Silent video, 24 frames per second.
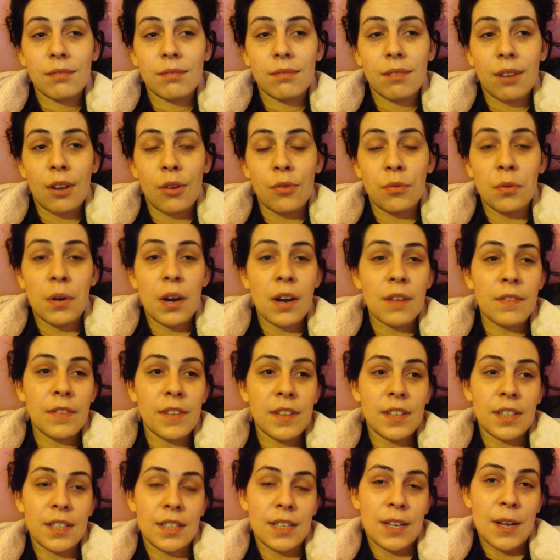So
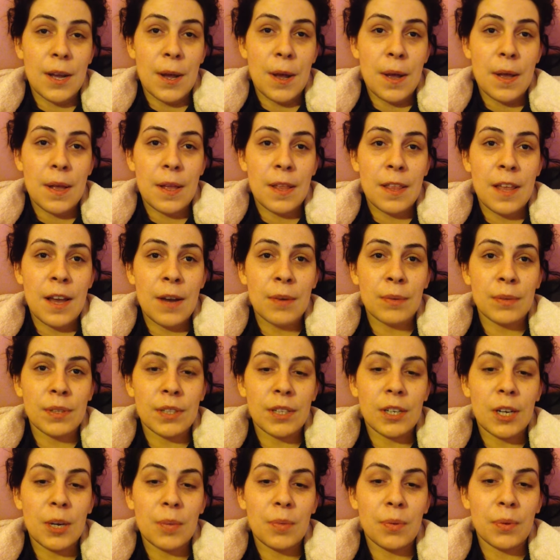rather than and that was
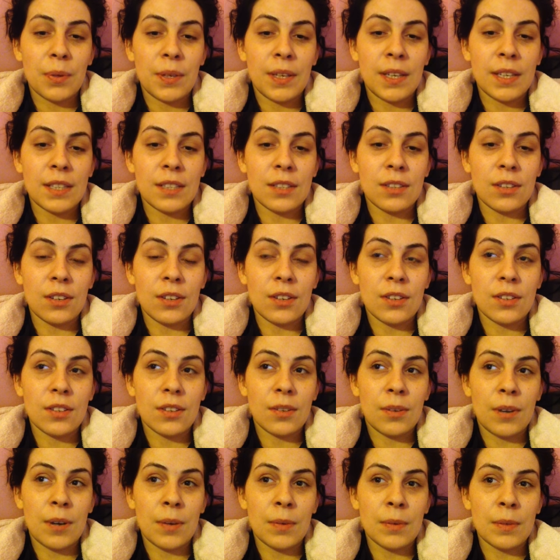a couple of years ago,
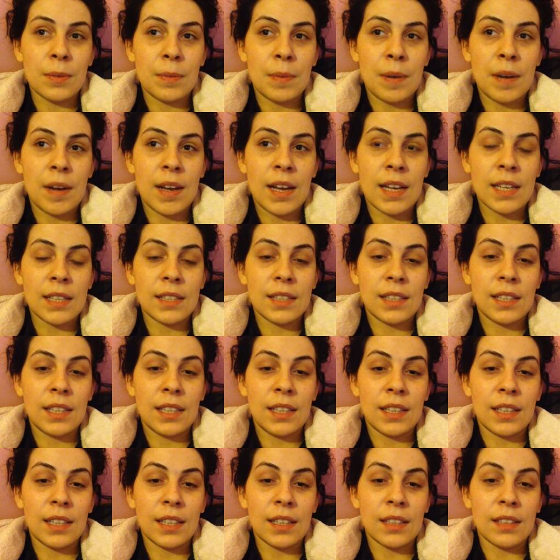so I was about 18
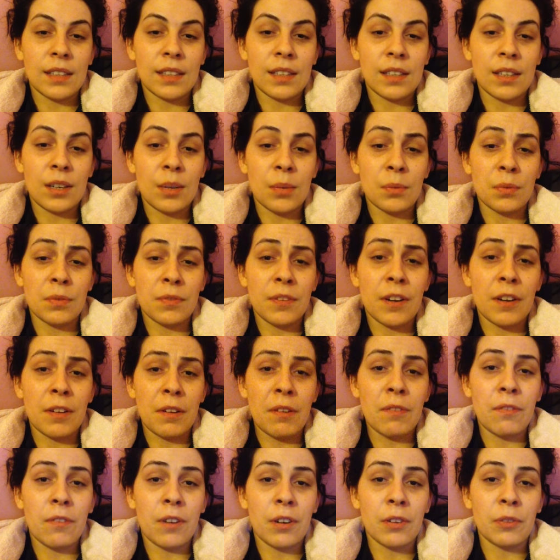then, and I was
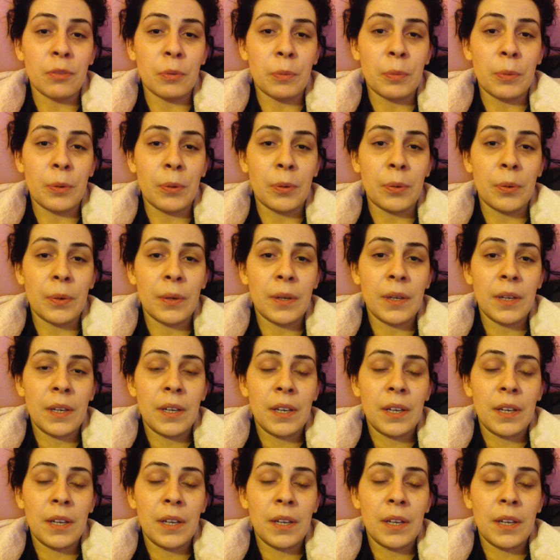very vulnerable.